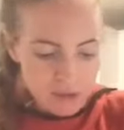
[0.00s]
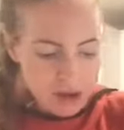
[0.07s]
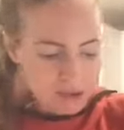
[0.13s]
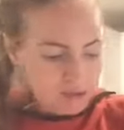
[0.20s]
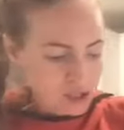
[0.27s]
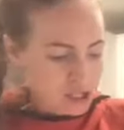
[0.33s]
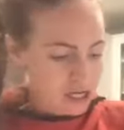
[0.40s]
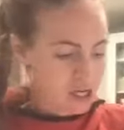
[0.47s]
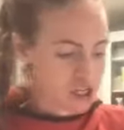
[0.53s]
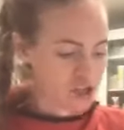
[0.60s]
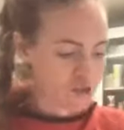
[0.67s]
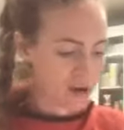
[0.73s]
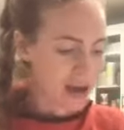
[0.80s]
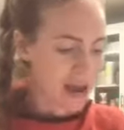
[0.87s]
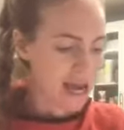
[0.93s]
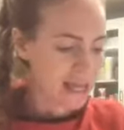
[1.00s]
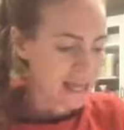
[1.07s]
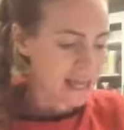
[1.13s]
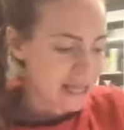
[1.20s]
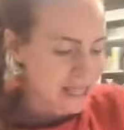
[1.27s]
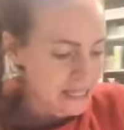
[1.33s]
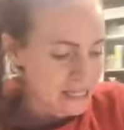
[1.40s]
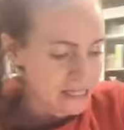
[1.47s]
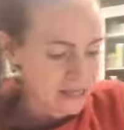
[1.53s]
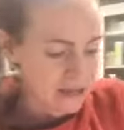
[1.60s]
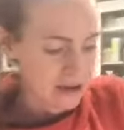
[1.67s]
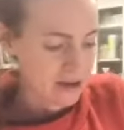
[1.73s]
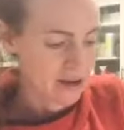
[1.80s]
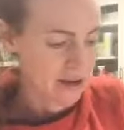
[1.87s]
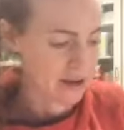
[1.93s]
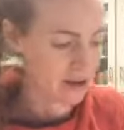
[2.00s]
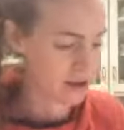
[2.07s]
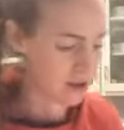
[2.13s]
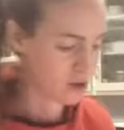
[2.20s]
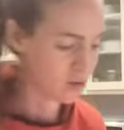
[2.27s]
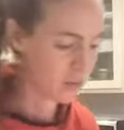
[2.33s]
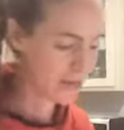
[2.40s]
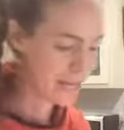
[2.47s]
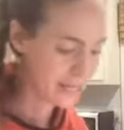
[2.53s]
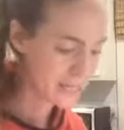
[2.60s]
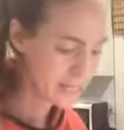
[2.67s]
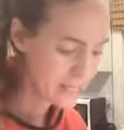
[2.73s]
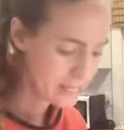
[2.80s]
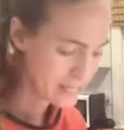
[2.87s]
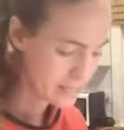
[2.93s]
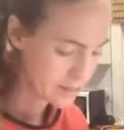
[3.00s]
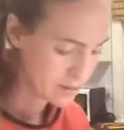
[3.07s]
I'm just gonna dry these greens.